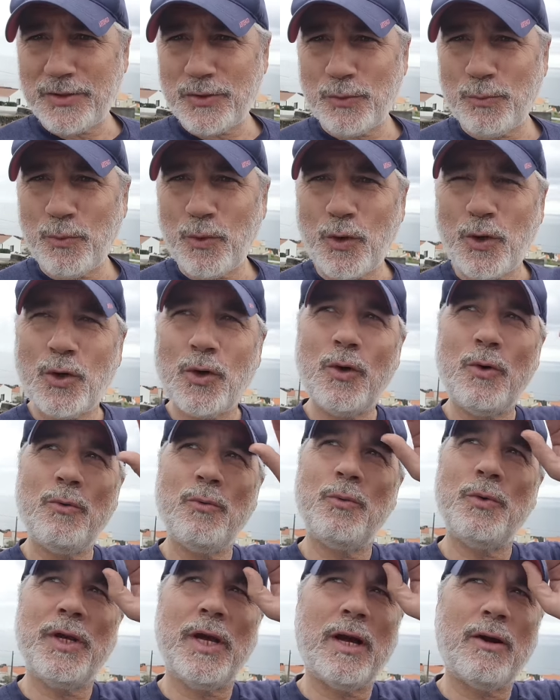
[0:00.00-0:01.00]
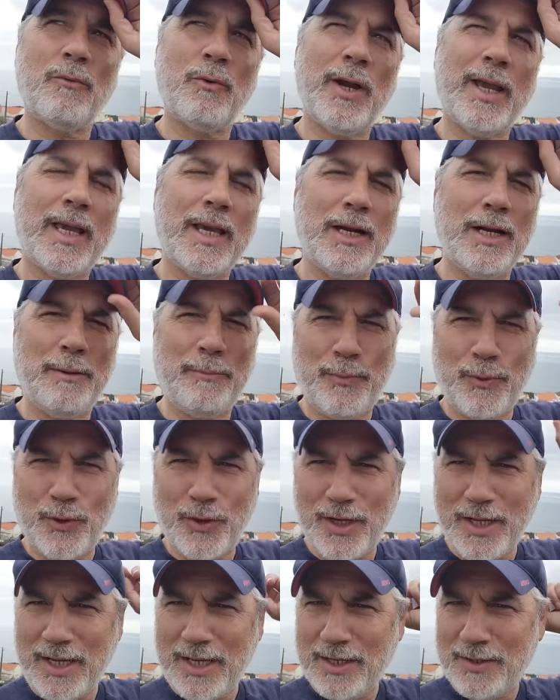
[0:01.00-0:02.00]
Tomorrow we are waking up
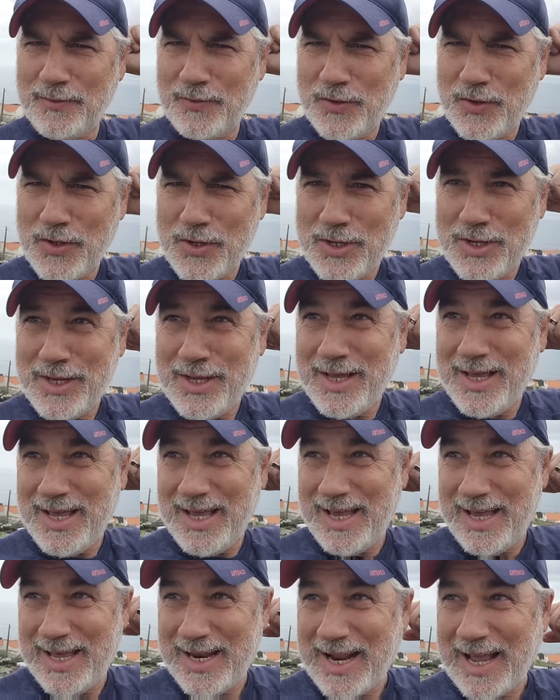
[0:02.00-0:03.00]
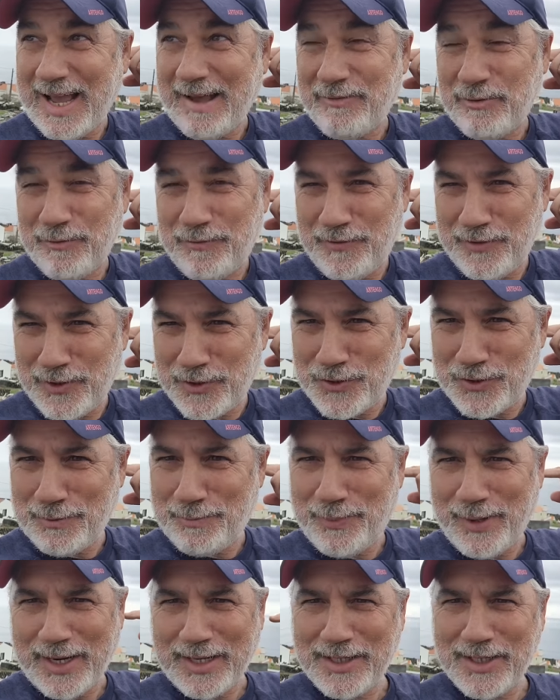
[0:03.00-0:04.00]
early and I have to finish the
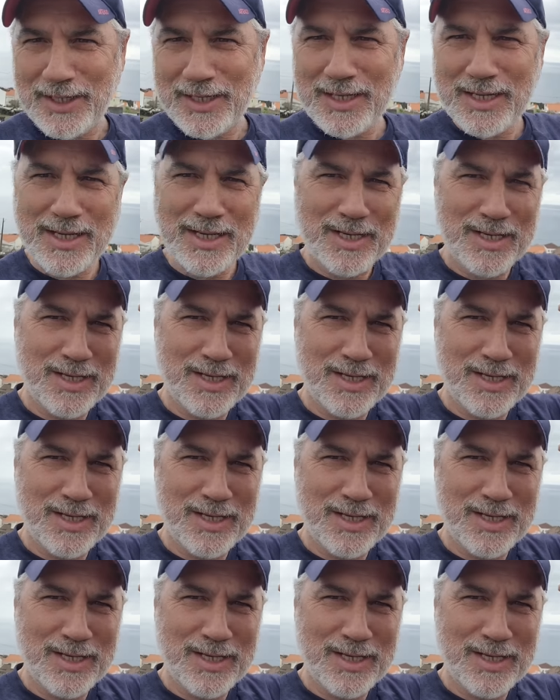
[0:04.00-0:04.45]
painting.